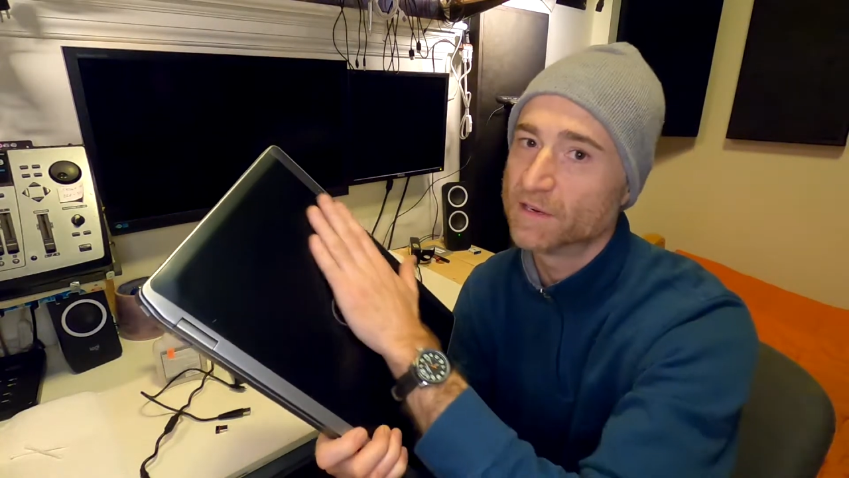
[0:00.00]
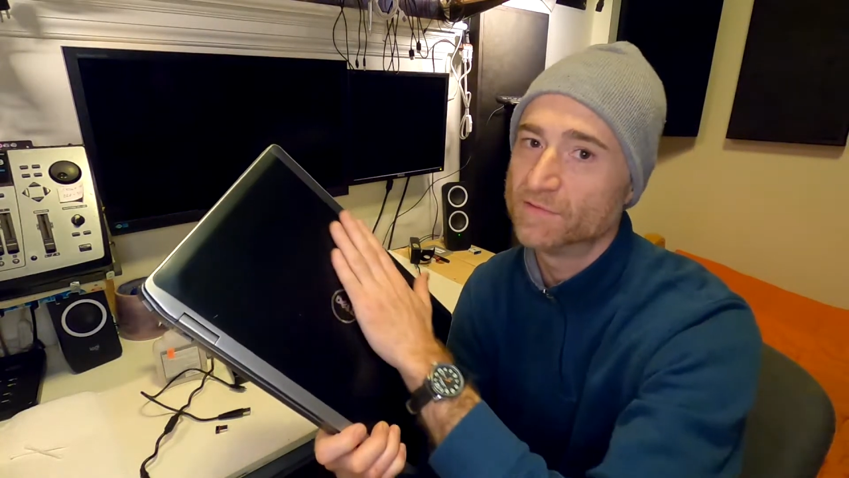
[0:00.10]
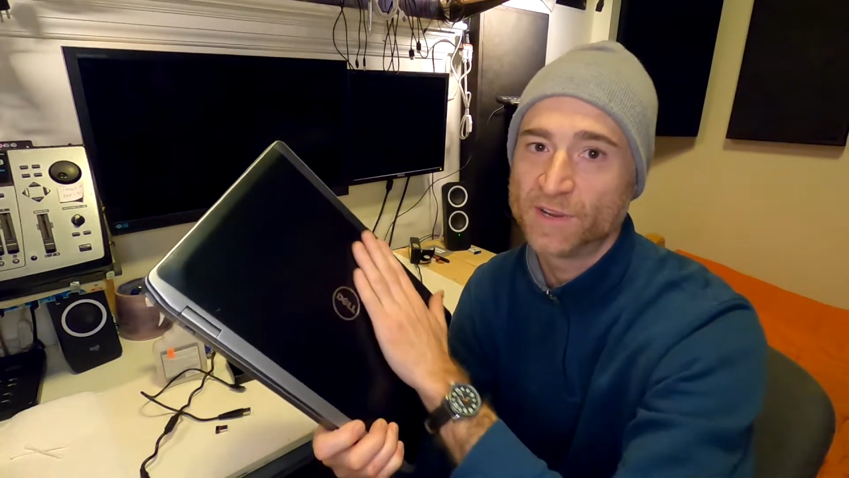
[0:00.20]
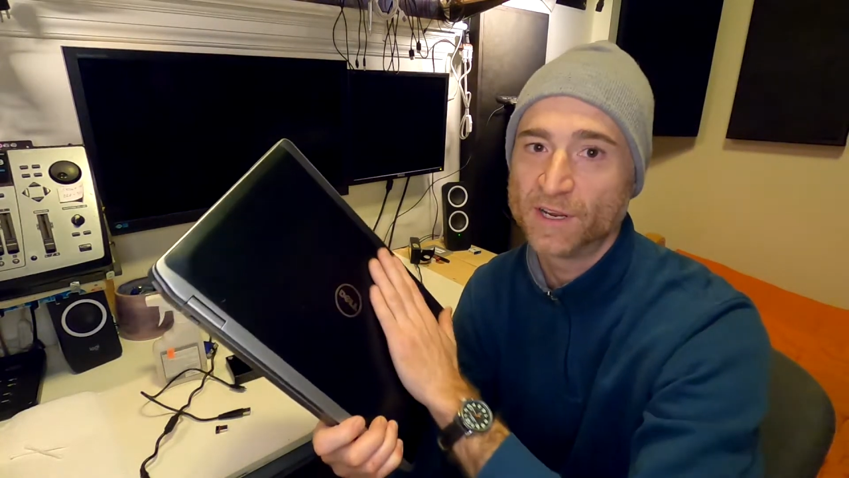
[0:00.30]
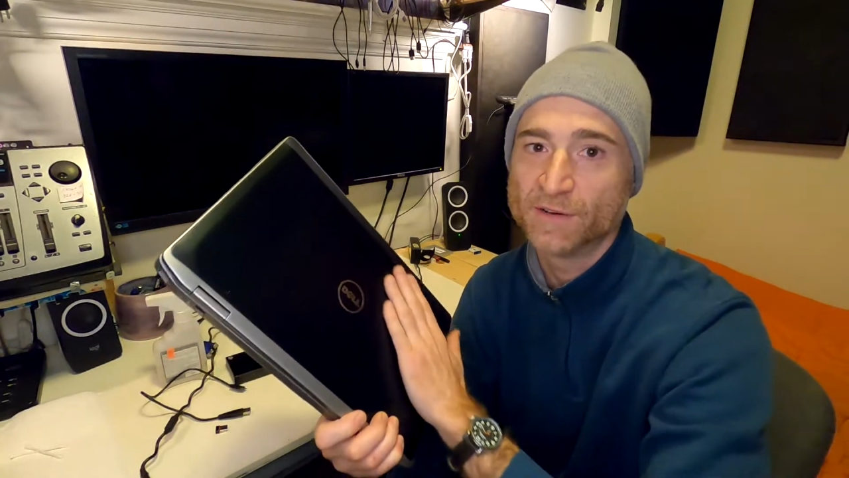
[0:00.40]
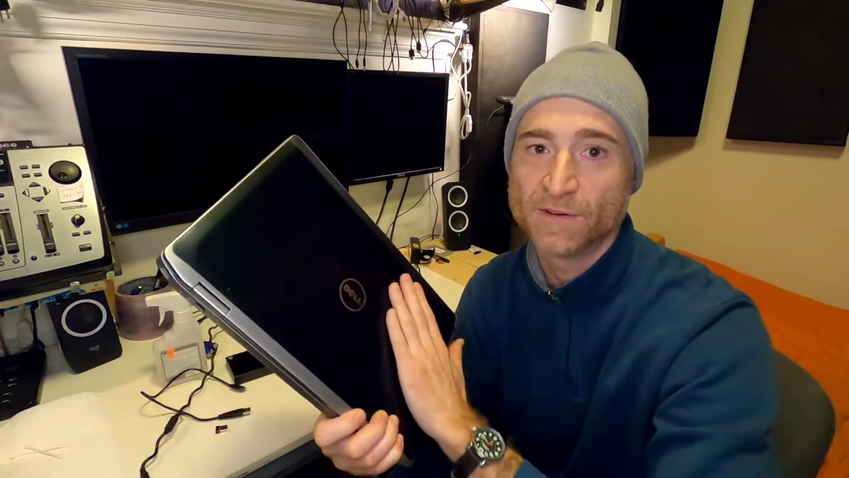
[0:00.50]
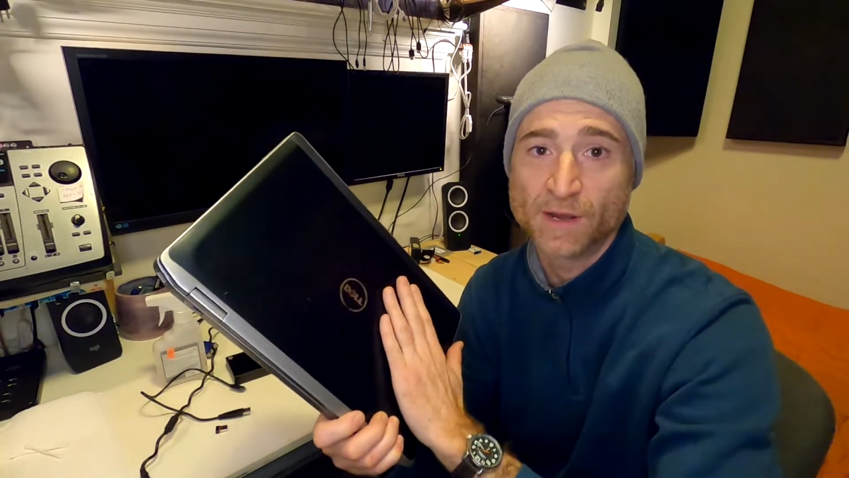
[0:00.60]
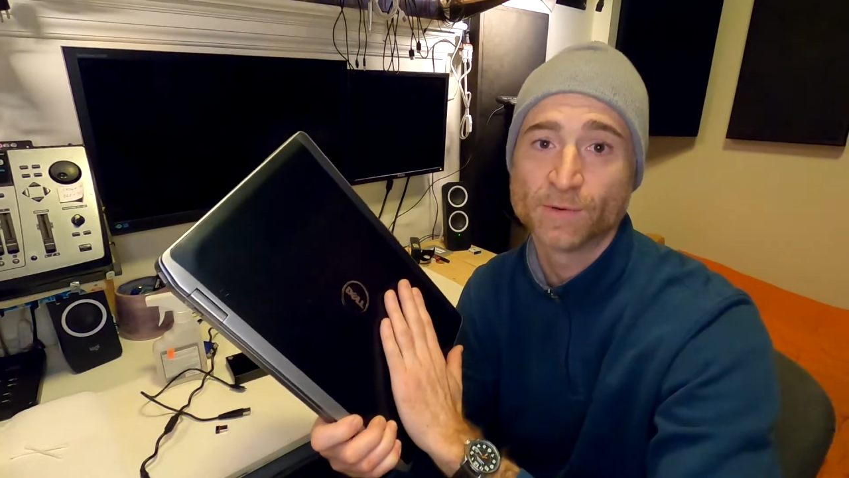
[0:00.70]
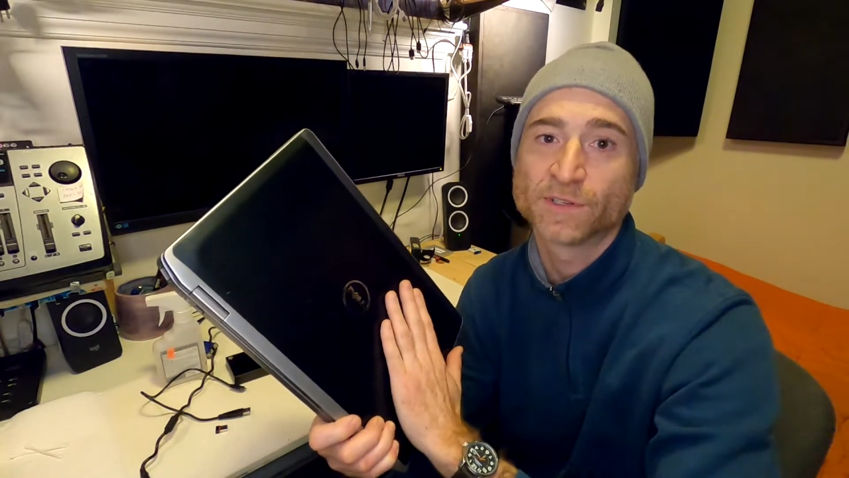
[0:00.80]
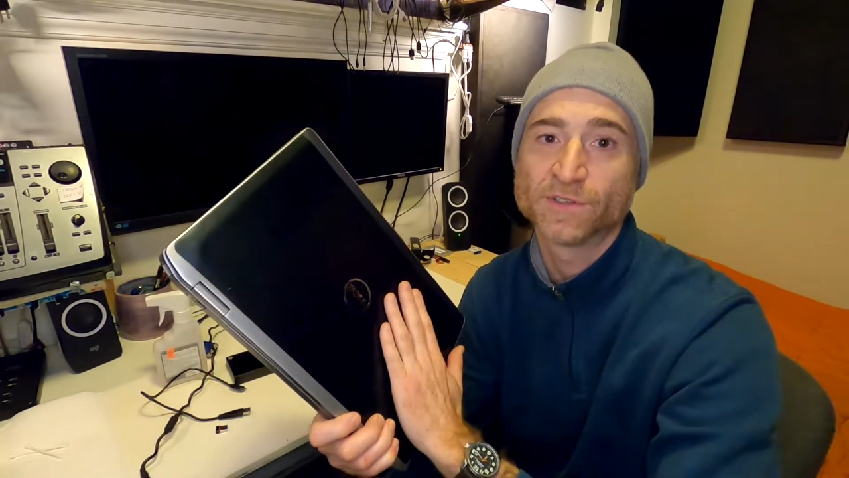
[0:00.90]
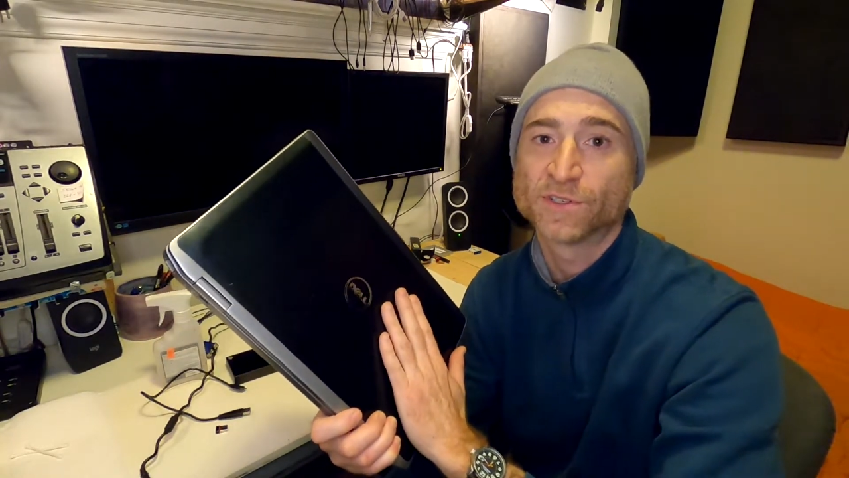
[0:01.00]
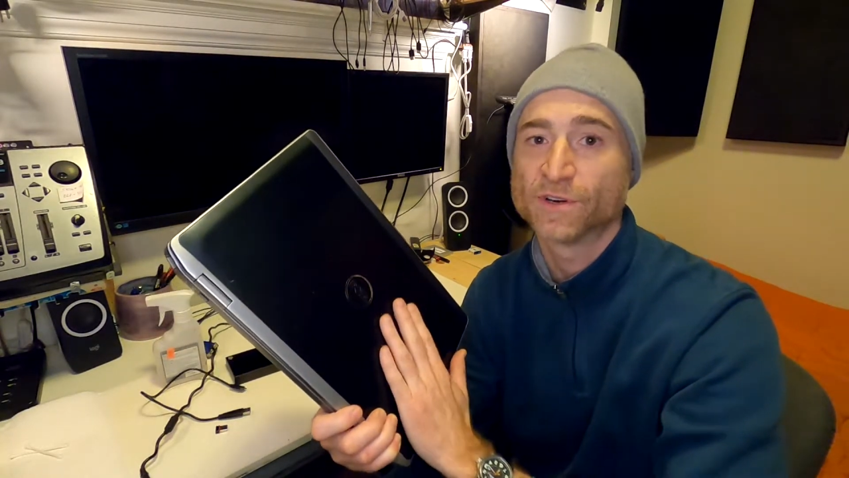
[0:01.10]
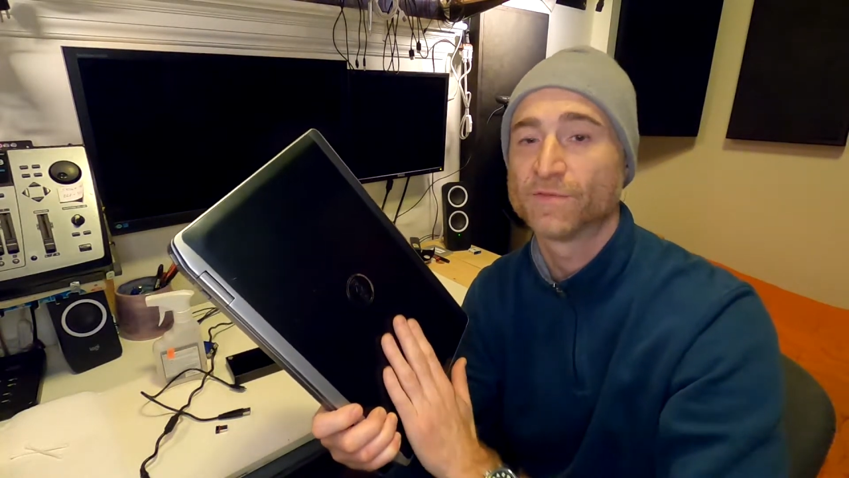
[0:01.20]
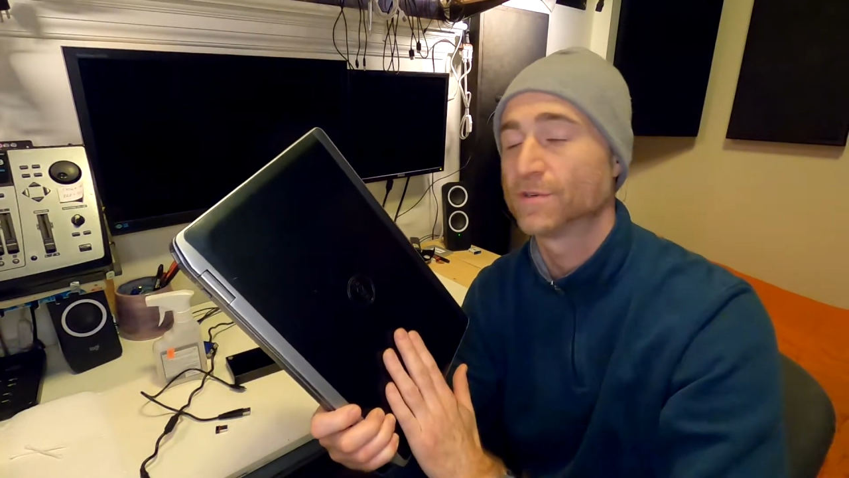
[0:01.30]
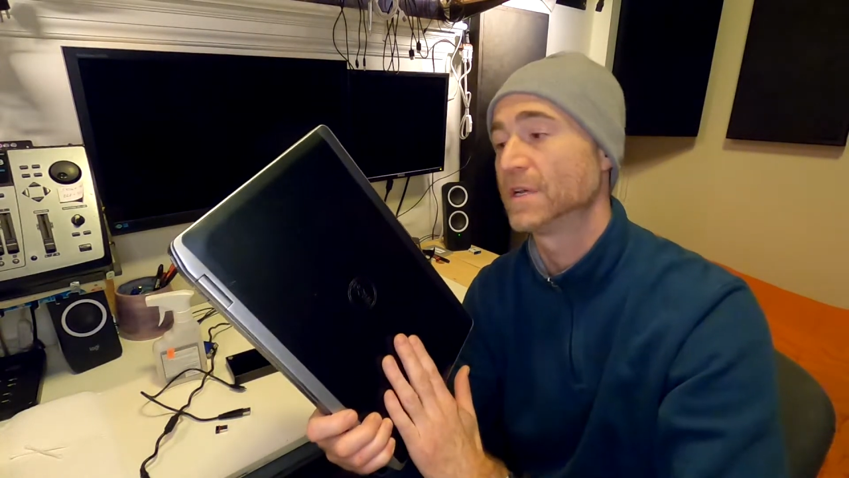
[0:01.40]
configure networks and
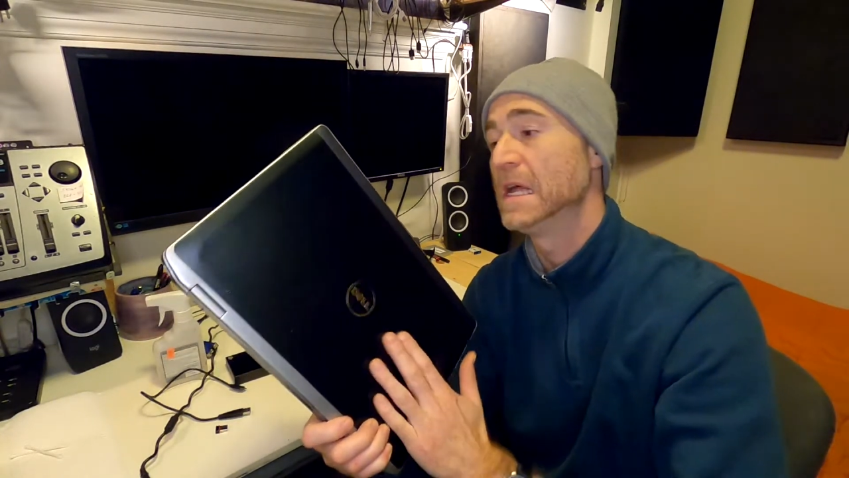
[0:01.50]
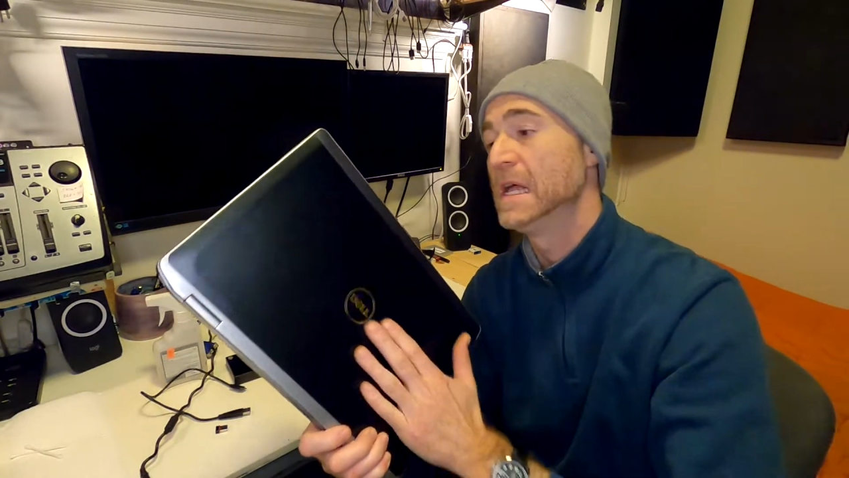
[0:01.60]
servers,